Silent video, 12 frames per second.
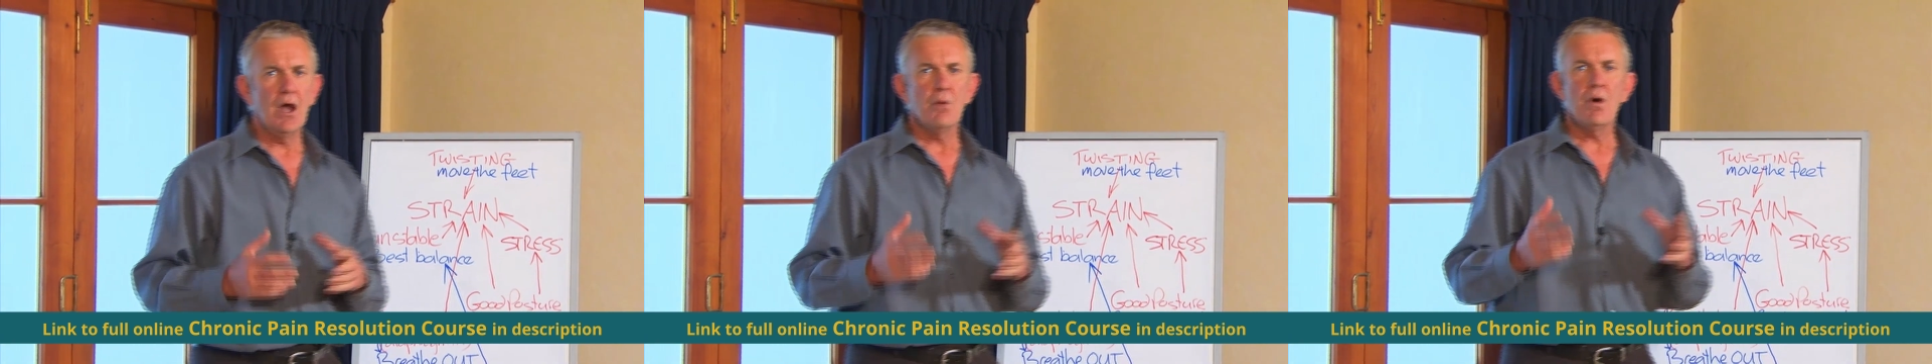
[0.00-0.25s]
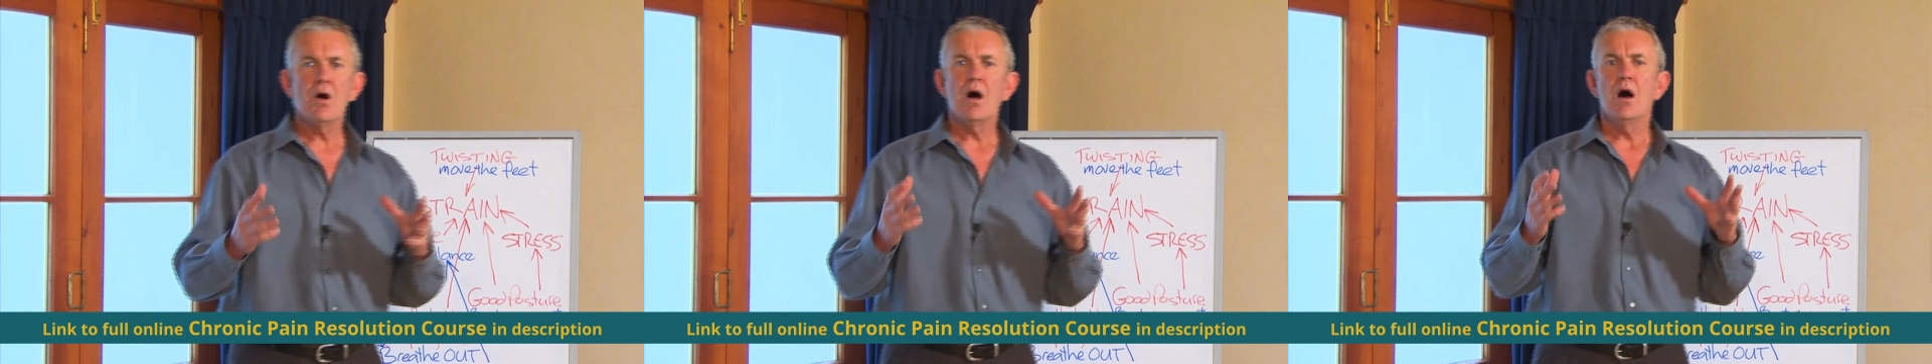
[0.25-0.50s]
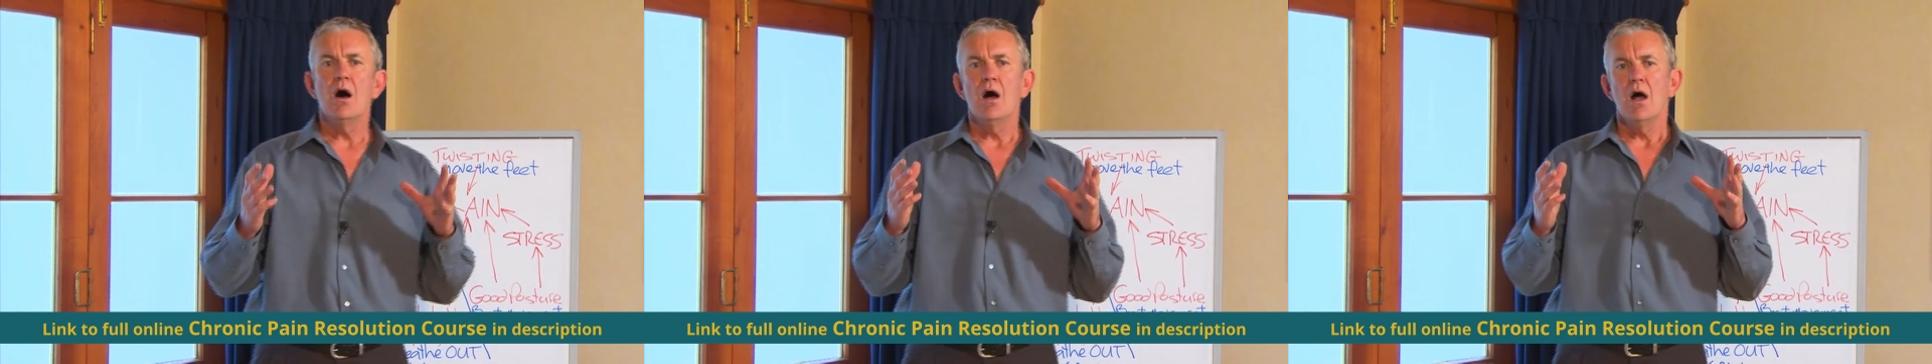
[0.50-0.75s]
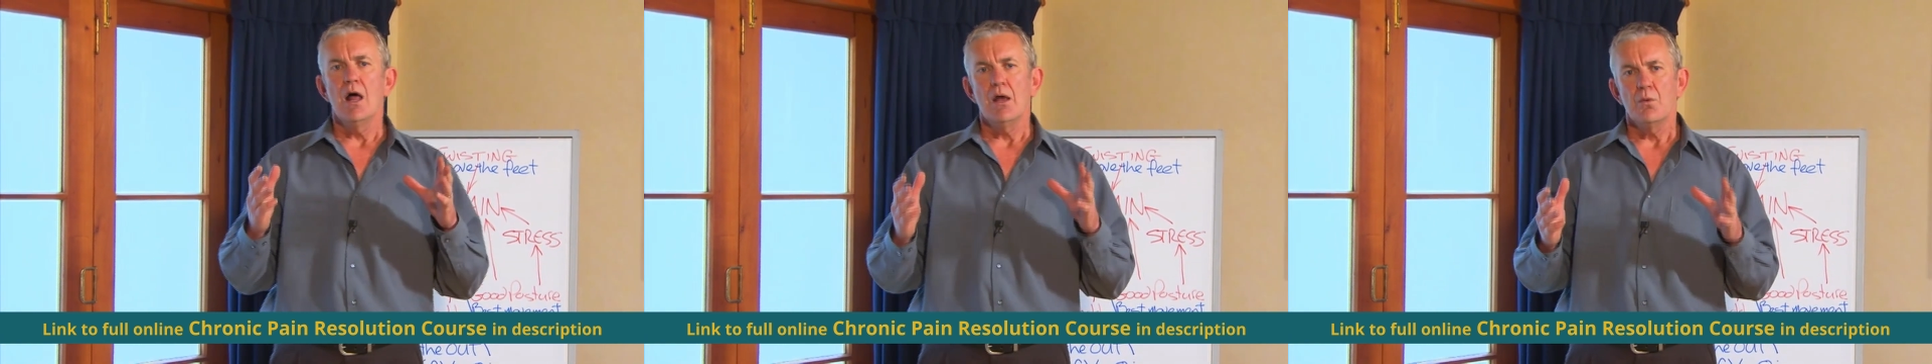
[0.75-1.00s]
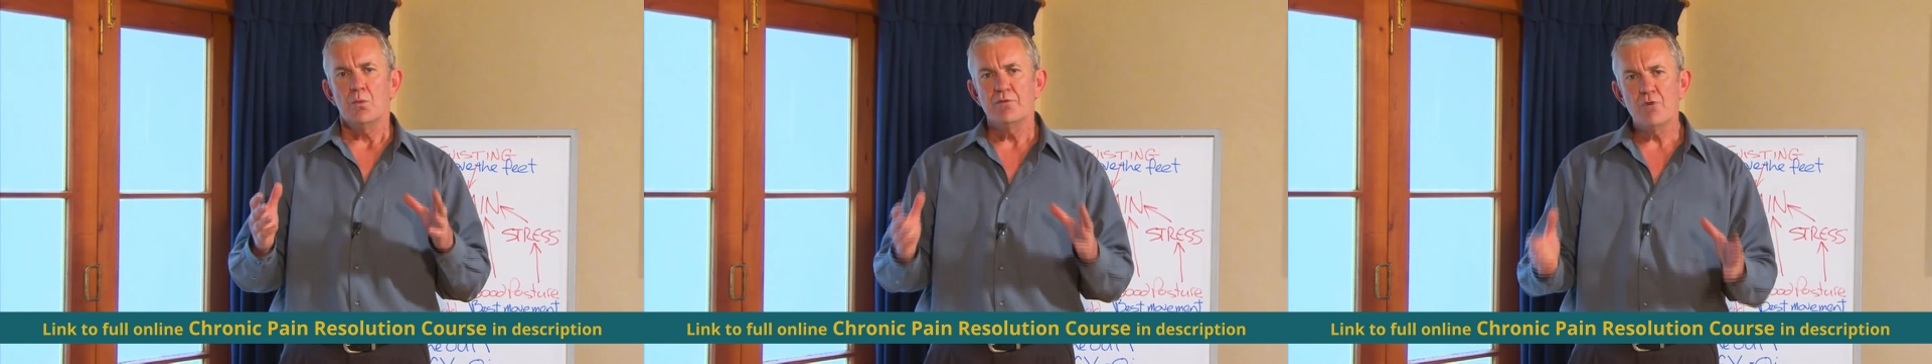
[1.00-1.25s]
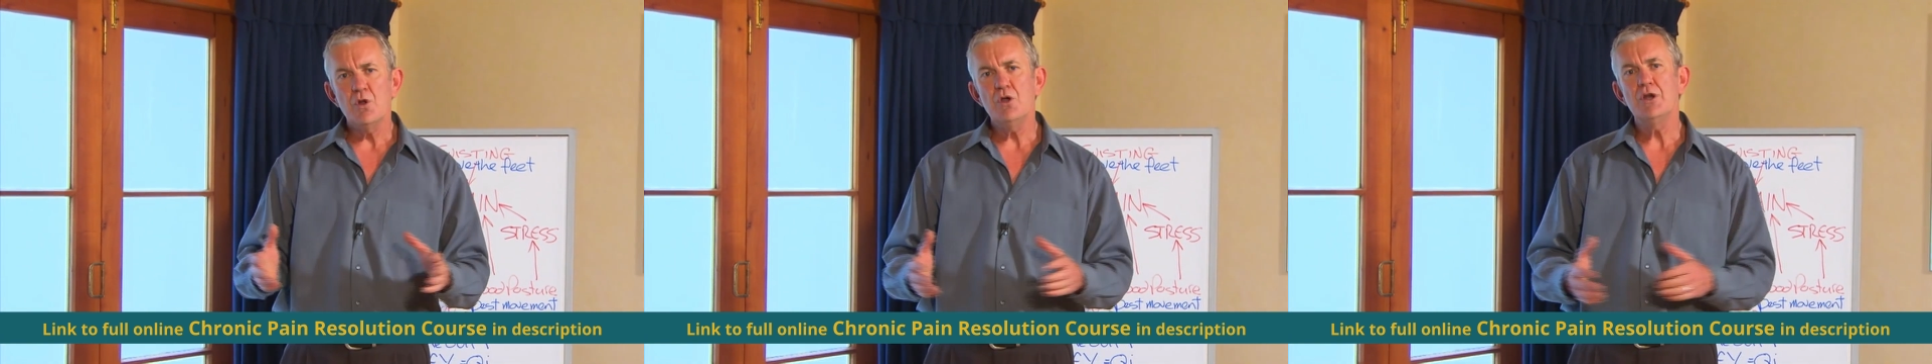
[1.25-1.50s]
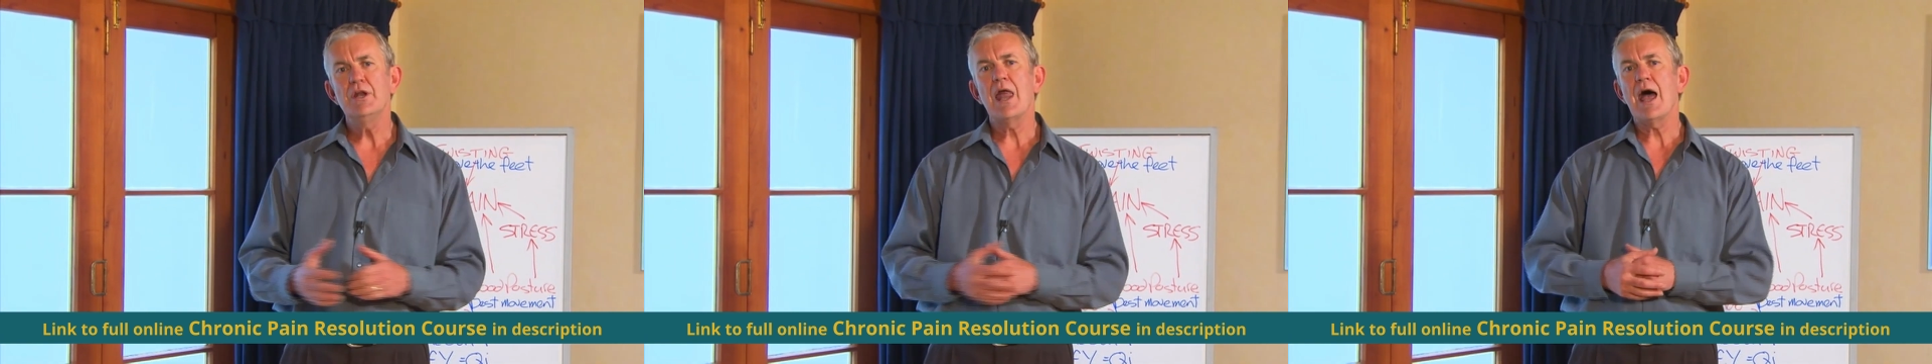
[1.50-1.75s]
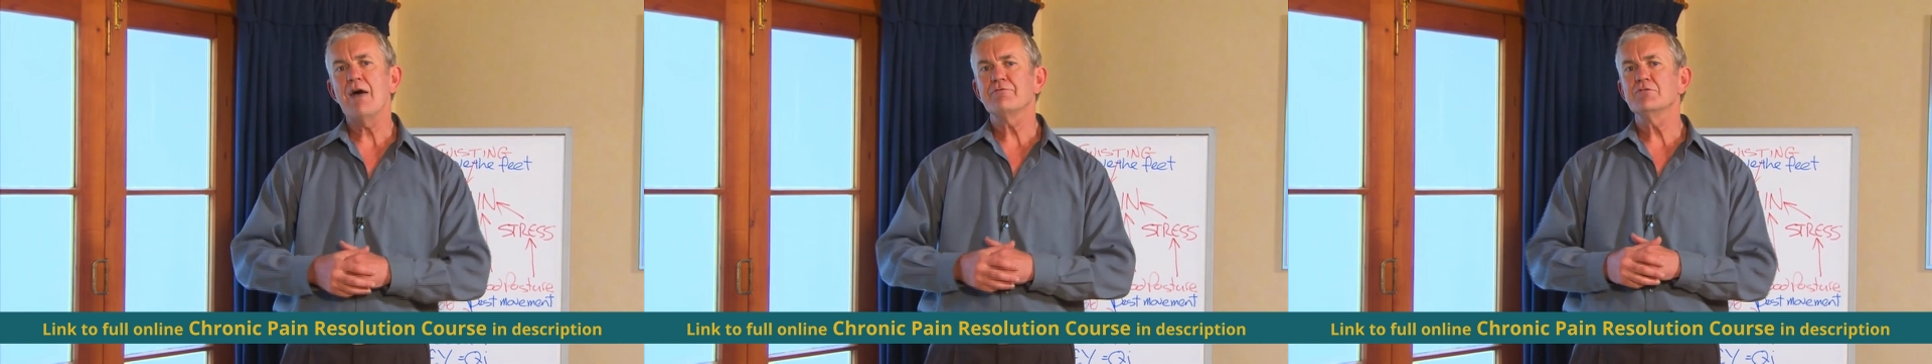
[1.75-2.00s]
Well, we've all heard
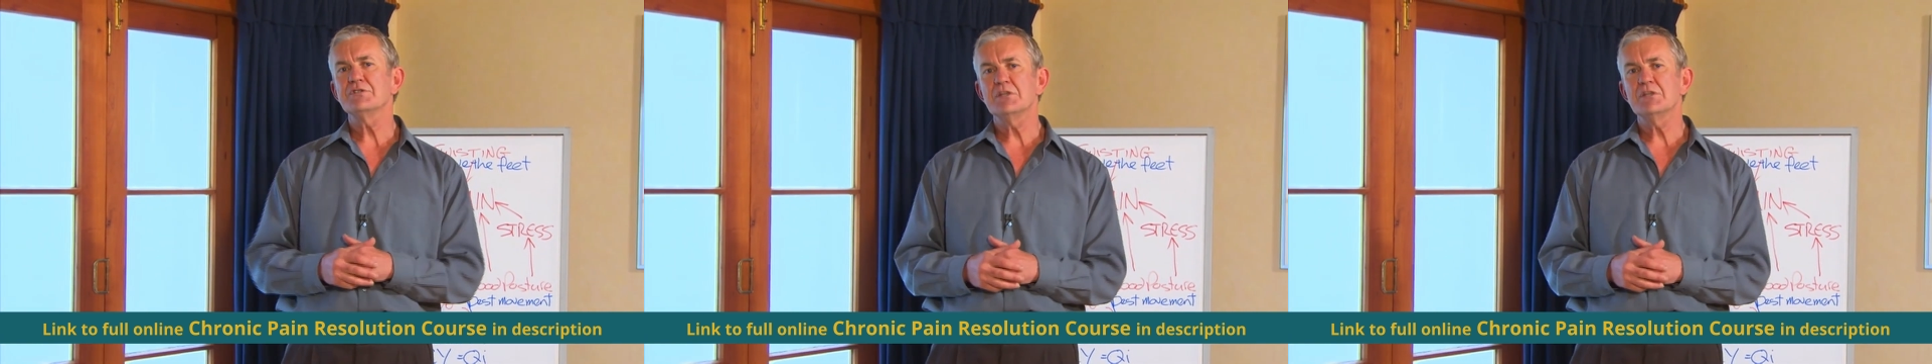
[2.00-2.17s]
laughter is